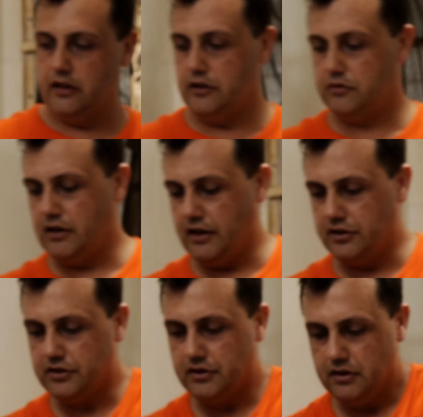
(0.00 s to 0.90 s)
in the
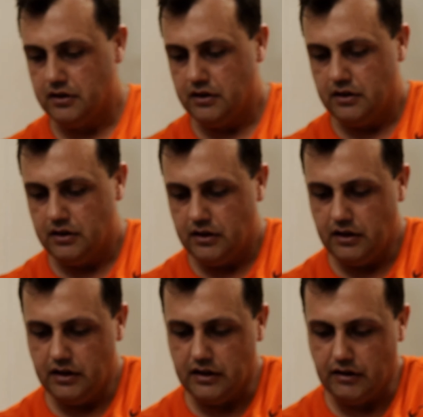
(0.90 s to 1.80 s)
trash.
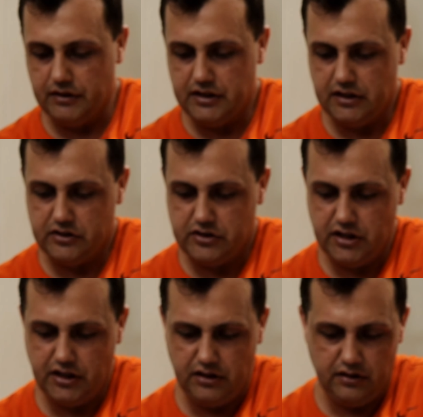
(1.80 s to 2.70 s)
Okay, now we take this
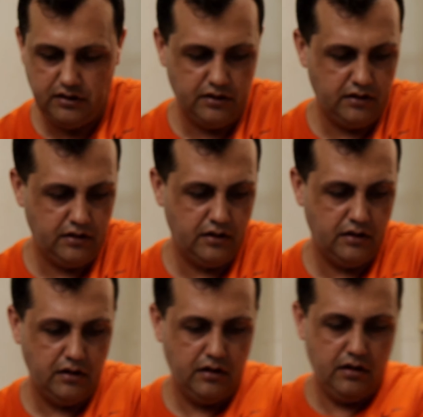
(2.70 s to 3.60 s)
chicken.
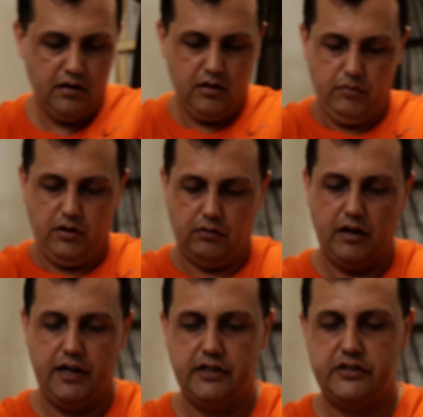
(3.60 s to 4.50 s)
Put it
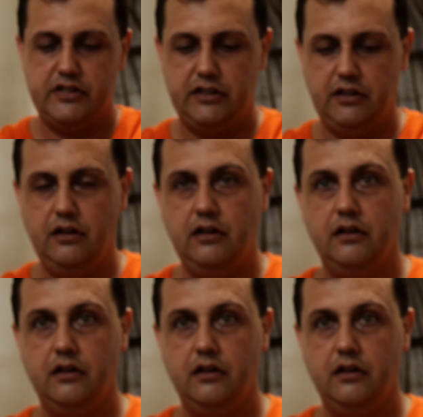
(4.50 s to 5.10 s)
right in the center.